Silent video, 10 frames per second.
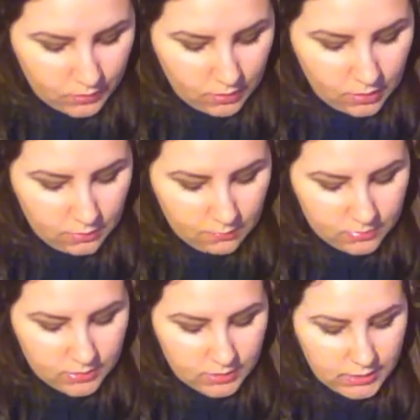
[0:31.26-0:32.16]

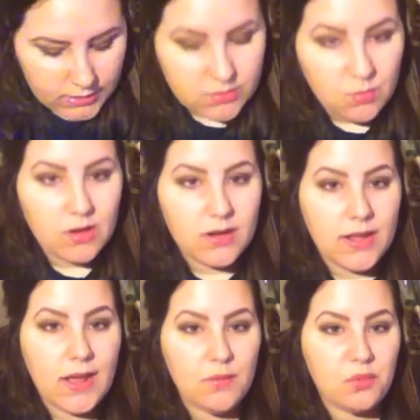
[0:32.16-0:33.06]
The next one
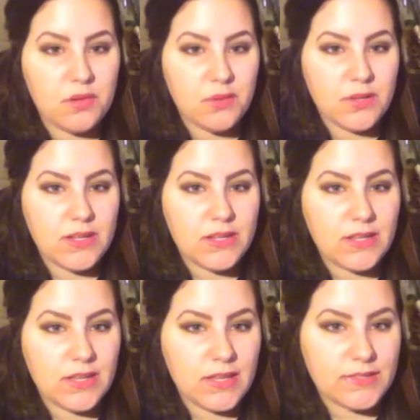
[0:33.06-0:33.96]
that I will be
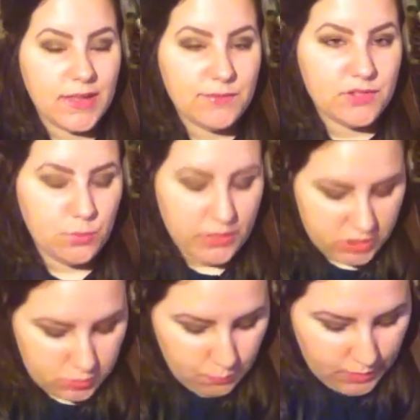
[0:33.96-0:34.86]
reading is Life's a
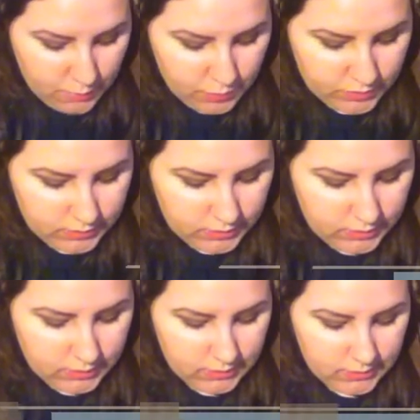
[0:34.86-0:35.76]
Witch by
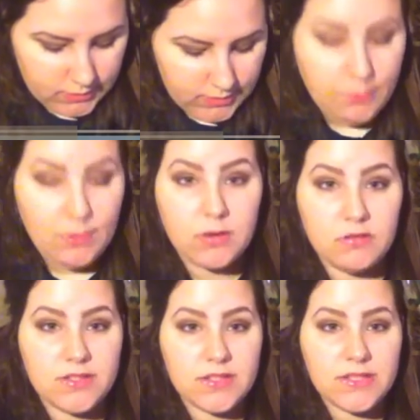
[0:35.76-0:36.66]
Brittany
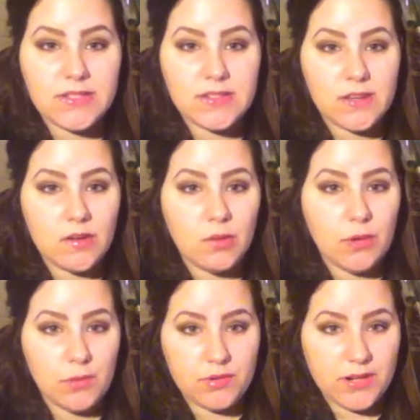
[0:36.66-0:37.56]
Geragotelis. I hope
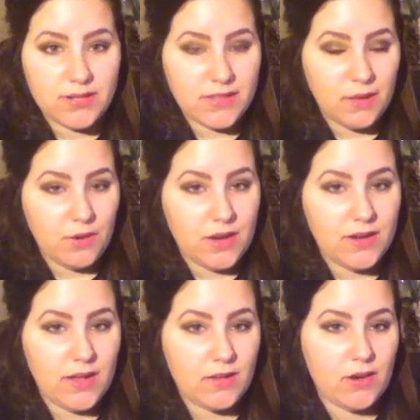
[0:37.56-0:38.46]
I pronounced that
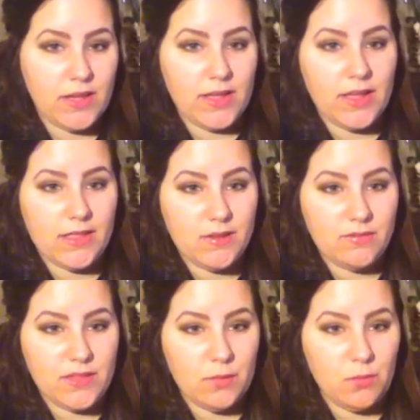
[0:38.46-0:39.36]
right. I got a galley
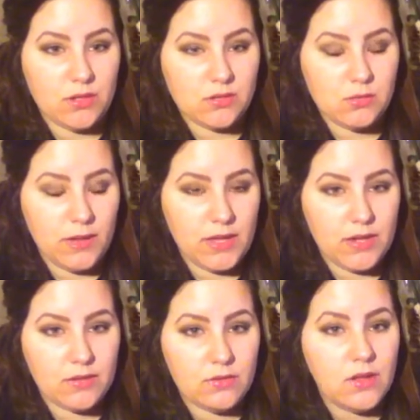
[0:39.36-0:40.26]
of that one on my
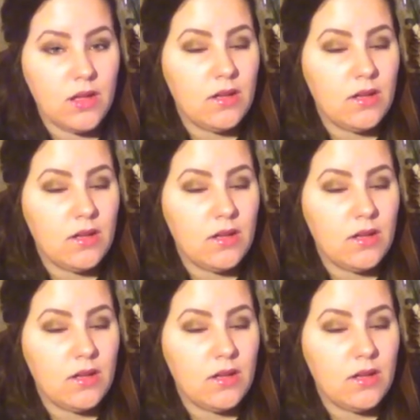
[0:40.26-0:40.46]
Kindle.